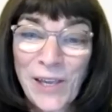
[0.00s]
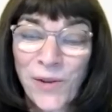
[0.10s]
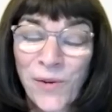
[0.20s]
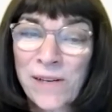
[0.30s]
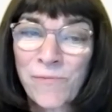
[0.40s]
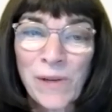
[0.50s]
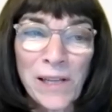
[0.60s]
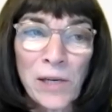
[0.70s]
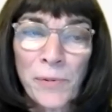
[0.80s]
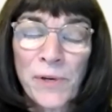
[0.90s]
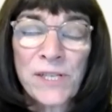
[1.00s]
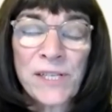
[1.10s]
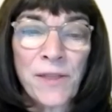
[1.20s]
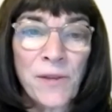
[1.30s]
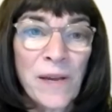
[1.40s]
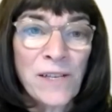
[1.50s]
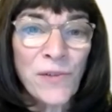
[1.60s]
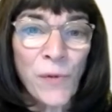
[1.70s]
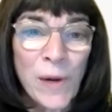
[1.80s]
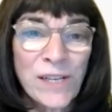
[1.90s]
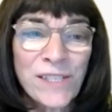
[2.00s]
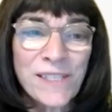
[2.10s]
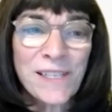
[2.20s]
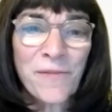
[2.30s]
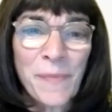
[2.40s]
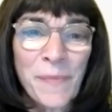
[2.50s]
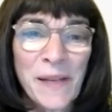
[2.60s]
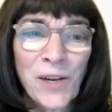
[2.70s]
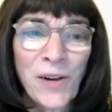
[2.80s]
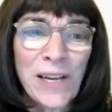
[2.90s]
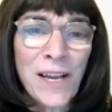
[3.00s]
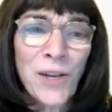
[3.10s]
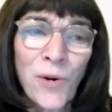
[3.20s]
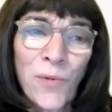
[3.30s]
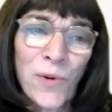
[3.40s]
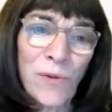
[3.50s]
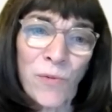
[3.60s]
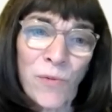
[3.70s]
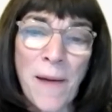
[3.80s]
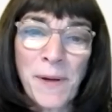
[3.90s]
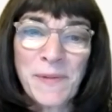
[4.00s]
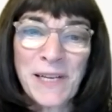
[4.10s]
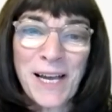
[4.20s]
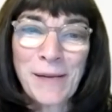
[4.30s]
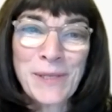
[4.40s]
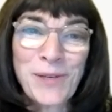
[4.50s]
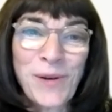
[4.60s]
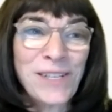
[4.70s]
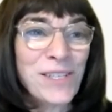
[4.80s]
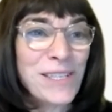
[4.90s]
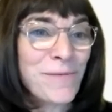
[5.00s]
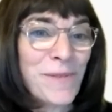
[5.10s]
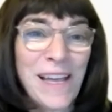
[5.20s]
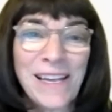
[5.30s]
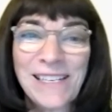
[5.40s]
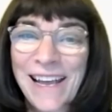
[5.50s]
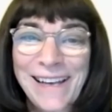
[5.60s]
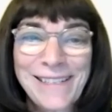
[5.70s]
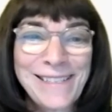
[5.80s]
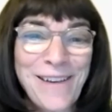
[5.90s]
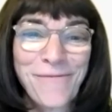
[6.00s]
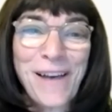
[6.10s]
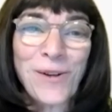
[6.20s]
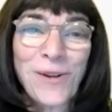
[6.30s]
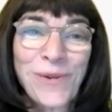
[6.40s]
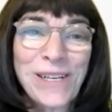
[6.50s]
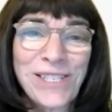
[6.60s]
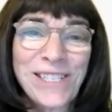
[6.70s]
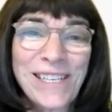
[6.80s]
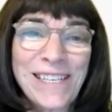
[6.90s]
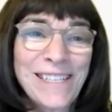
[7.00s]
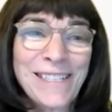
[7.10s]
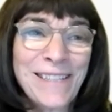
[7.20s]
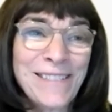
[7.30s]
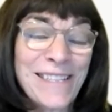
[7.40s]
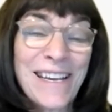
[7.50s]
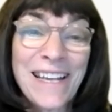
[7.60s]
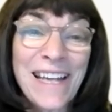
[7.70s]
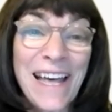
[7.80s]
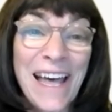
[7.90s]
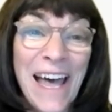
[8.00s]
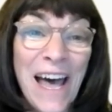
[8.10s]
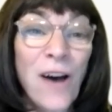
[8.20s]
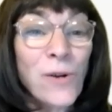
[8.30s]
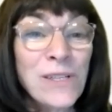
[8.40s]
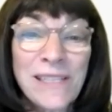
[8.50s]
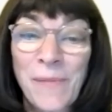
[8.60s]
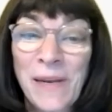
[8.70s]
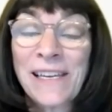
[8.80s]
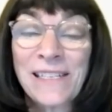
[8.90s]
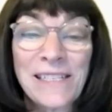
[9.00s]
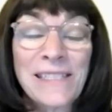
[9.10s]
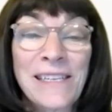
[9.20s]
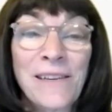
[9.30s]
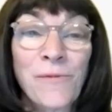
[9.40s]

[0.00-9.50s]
you. I really appreciate the range of questions that have been here. And I know we're at wrap-up time, so I just would like to ask that final question is, how could somebody get to see